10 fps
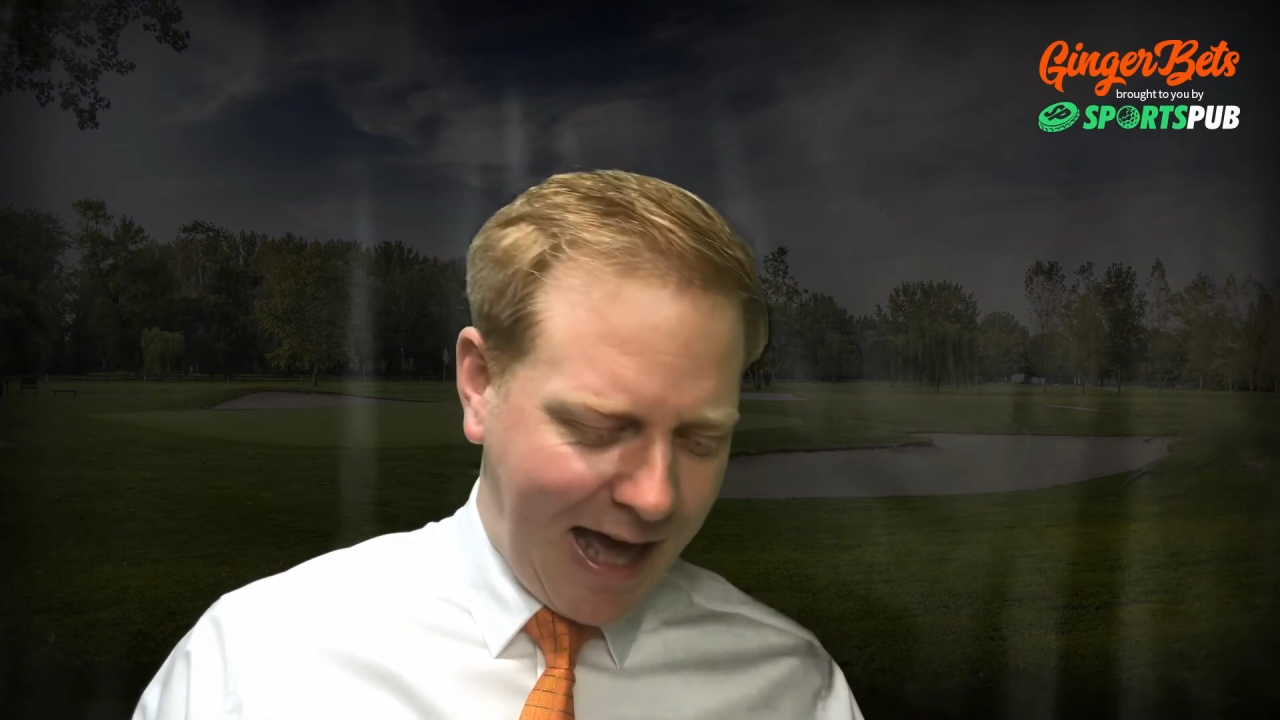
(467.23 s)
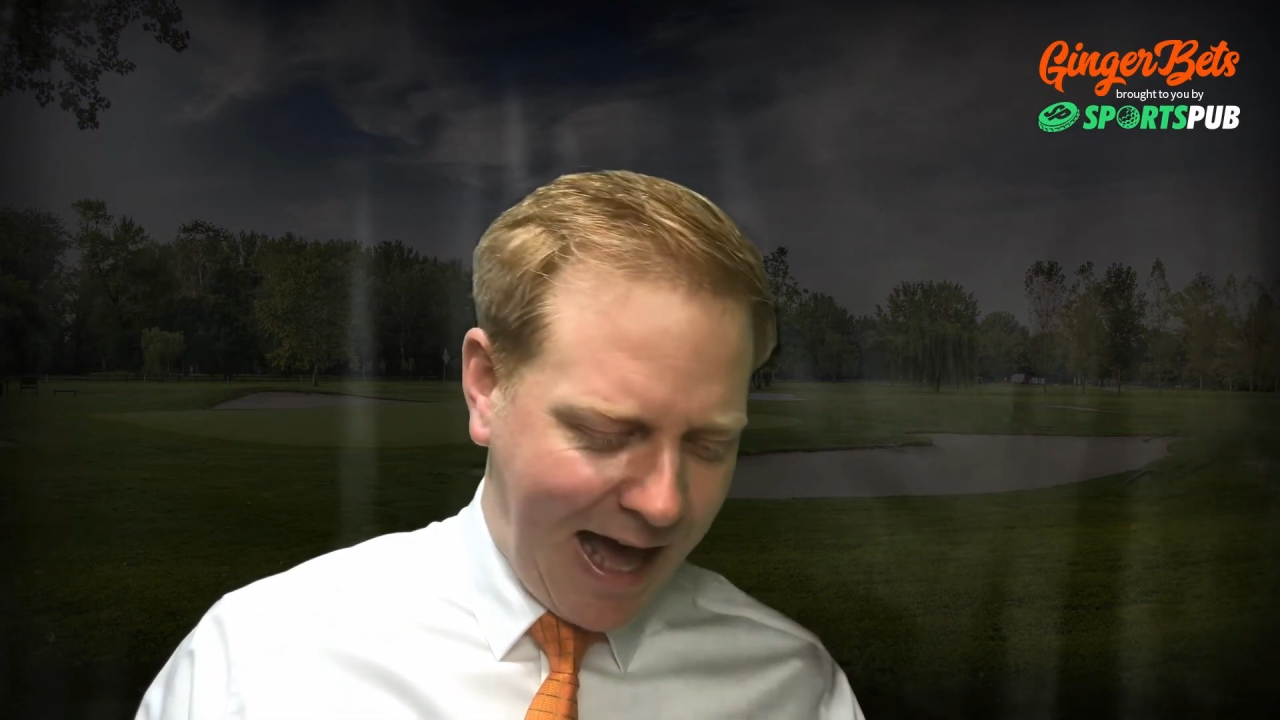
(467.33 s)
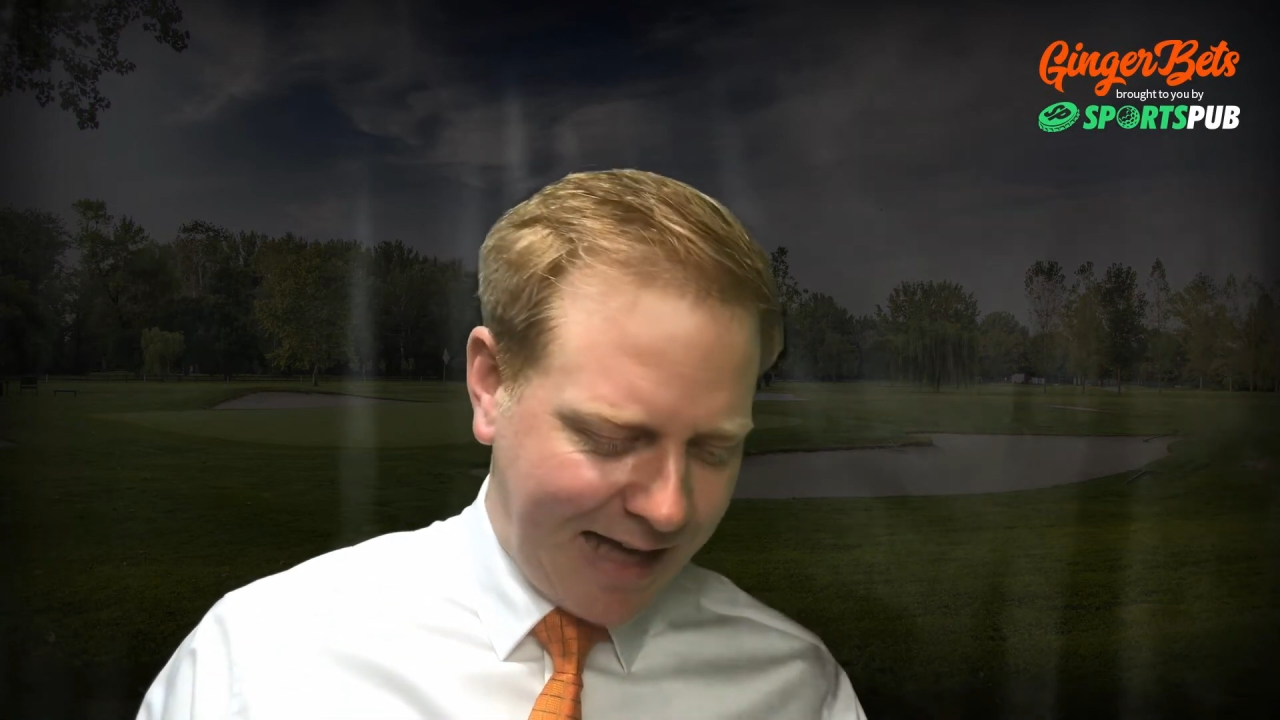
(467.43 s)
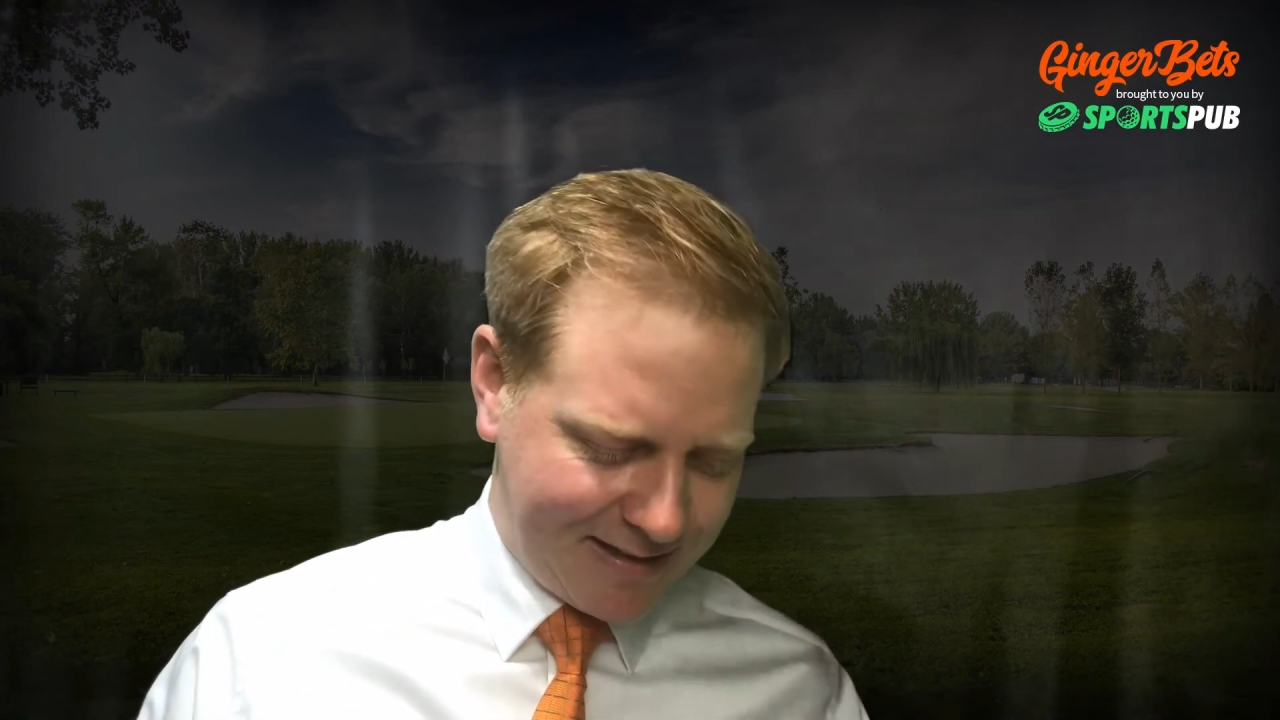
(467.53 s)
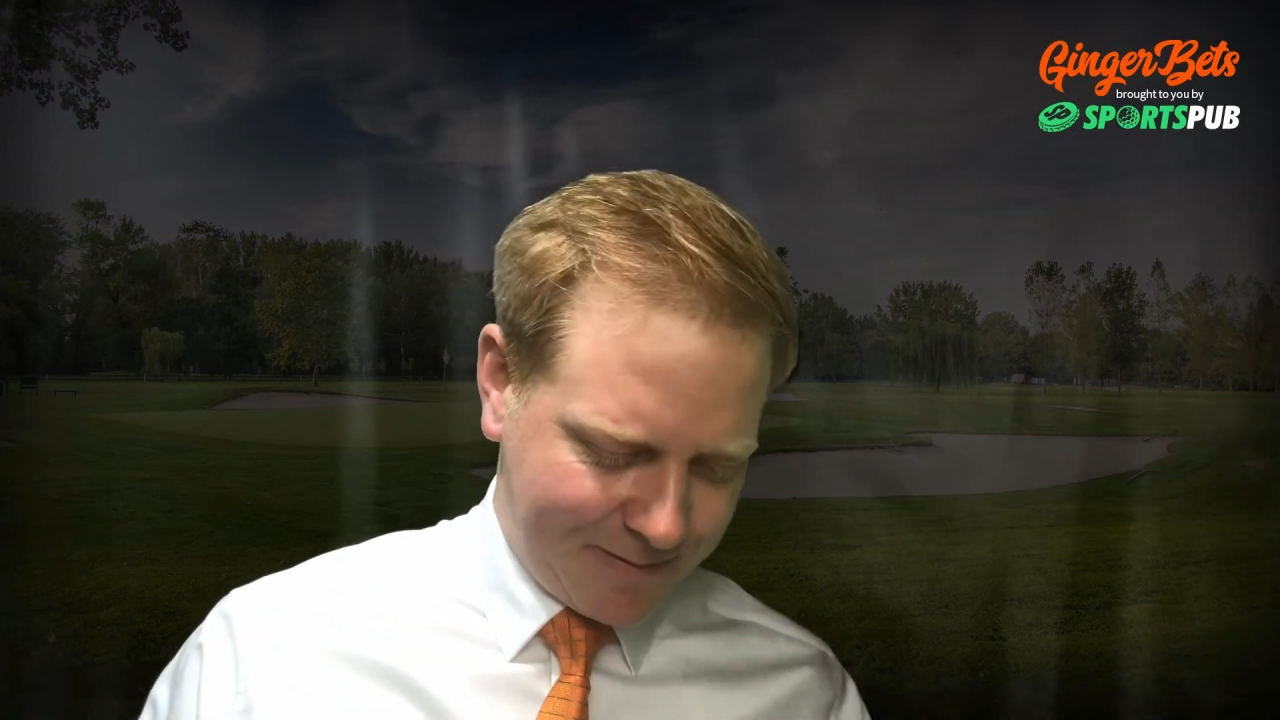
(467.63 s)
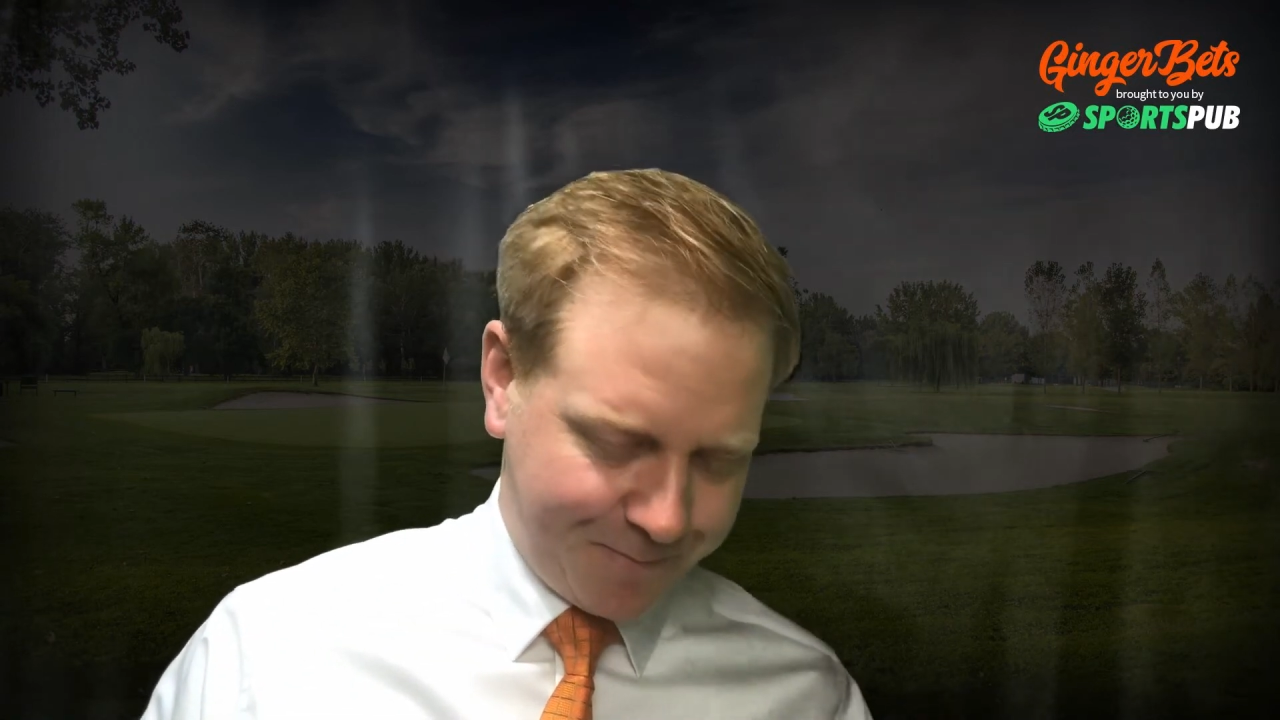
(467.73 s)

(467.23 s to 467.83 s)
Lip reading: at.